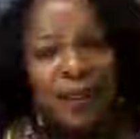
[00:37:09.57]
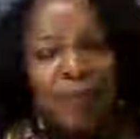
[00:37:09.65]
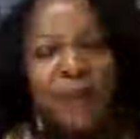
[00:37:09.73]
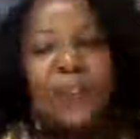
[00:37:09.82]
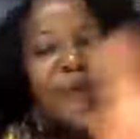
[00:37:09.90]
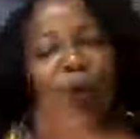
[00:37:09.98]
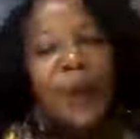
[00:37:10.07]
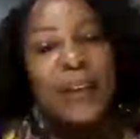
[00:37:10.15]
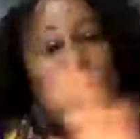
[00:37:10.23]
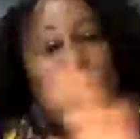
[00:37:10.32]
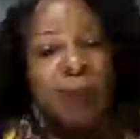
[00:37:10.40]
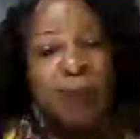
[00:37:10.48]
but to
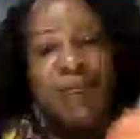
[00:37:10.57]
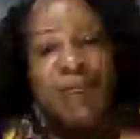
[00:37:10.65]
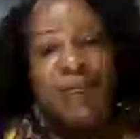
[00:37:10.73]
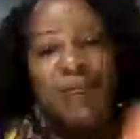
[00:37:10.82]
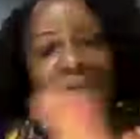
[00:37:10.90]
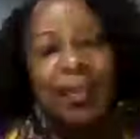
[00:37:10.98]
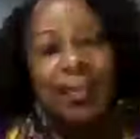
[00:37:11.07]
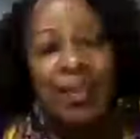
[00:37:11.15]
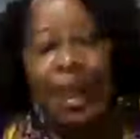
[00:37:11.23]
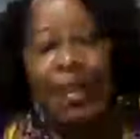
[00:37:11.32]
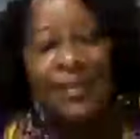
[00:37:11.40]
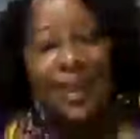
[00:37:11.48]
express
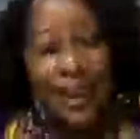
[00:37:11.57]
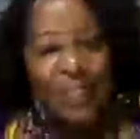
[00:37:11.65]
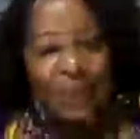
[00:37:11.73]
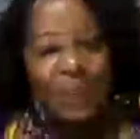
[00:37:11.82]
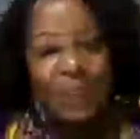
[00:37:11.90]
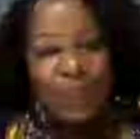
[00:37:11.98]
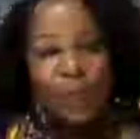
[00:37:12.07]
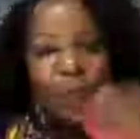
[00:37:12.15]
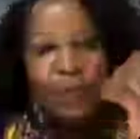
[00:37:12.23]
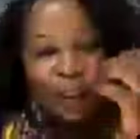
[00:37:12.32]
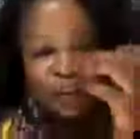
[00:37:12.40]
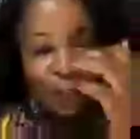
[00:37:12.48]
that aspect
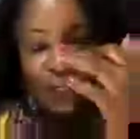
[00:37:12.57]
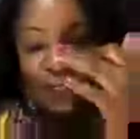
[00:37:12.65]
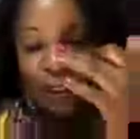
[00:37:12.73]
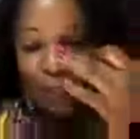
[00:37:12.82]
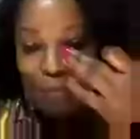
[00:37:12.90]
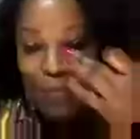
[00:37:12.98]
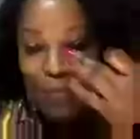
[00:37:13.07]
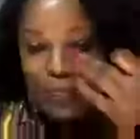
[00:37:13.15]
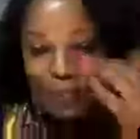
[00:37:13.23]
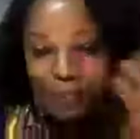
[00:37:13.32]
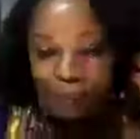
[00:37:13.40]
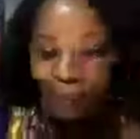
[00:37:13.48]
of their
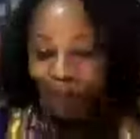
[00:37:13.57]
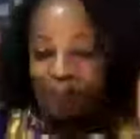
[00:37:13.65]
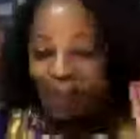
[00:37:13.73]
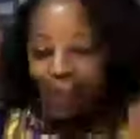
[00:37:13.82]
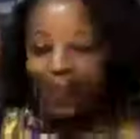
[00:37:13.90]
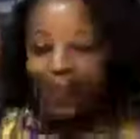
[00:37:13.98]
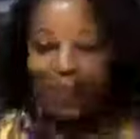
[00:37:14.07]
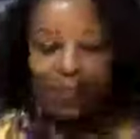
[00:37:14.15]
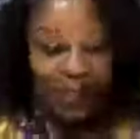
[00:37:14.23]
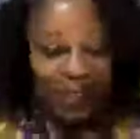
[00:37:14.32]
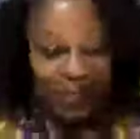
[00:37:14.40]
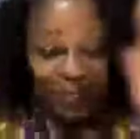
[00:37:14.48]
vulnerability. That's
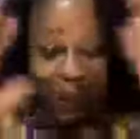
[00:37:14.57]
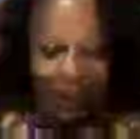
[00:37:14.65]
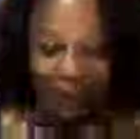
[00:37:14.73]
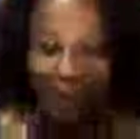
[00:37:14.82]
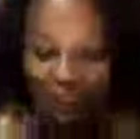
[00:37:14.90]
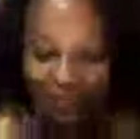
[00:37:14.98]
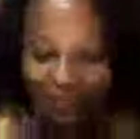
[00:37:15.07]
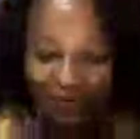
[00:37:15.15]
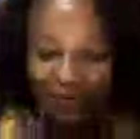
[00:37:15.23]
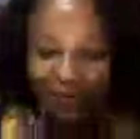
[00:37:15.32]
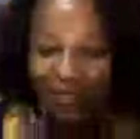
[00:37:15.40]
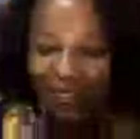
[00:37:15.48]
just... well, I
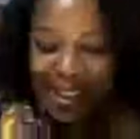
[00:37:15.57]
mean,